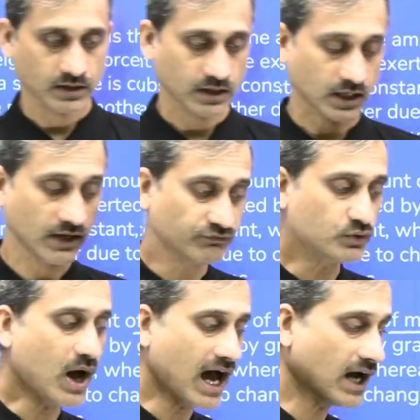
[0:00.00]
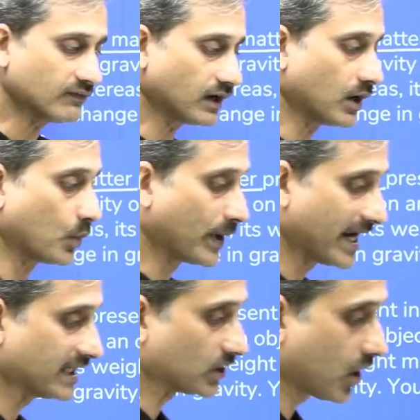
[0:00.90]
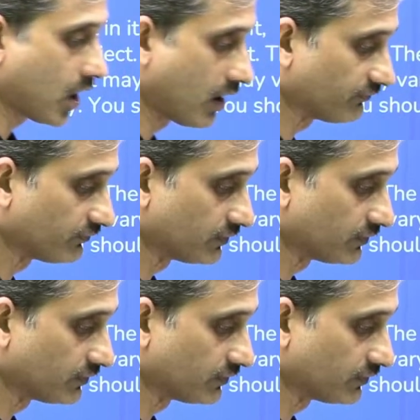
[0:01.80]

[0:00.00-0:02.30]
if you have a weight of